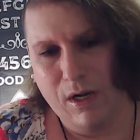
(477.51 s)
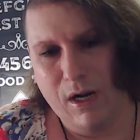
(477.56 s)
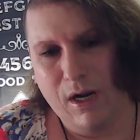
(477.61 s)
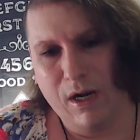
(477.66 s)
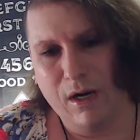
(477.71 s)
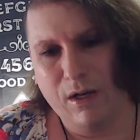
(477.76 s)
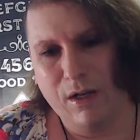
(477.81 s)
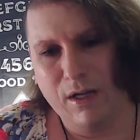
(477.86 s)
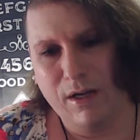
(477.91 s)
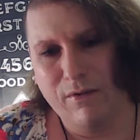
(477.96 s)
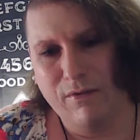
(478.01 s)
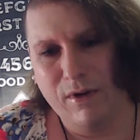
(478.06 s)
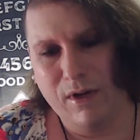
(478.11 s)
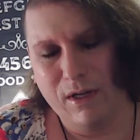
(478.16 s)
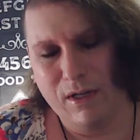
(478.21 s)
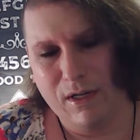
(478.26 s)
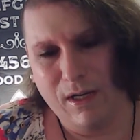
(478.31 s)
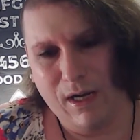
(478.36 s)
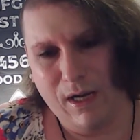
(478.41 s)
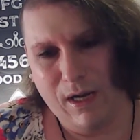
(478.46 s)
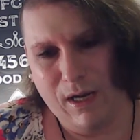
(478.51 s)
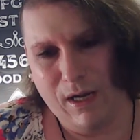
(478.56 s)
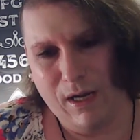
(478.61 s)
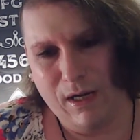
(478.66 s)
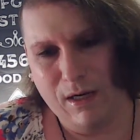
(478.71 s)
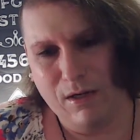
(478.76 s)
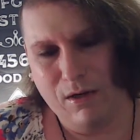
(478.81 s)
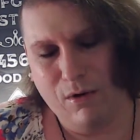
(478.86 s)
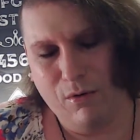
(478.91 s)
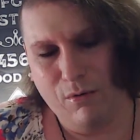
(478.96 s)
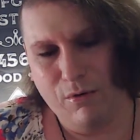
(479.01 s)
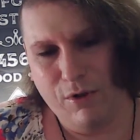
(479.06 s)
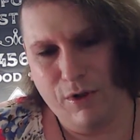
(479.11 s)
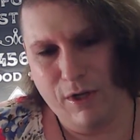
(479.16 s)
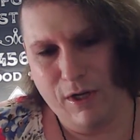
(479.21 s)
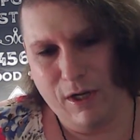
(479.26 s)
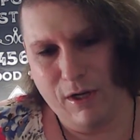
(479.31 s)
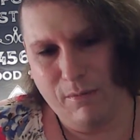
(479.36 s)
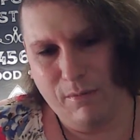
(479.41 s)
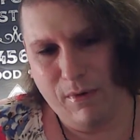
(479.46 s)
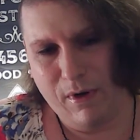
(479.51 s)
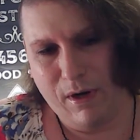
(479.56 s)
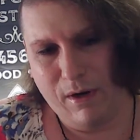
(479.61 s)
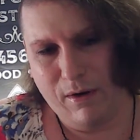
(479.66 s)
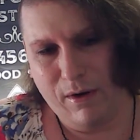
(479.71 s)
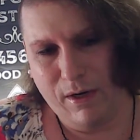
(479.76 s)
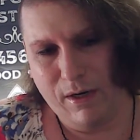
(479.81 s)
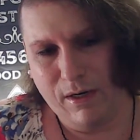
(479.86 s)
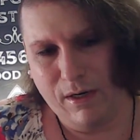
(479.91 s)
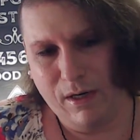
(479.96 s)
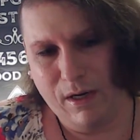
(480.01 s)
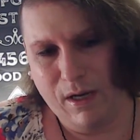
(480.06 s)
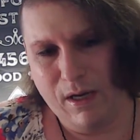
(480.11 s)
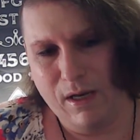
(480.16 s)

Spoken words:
and leave it at that and don't think about it.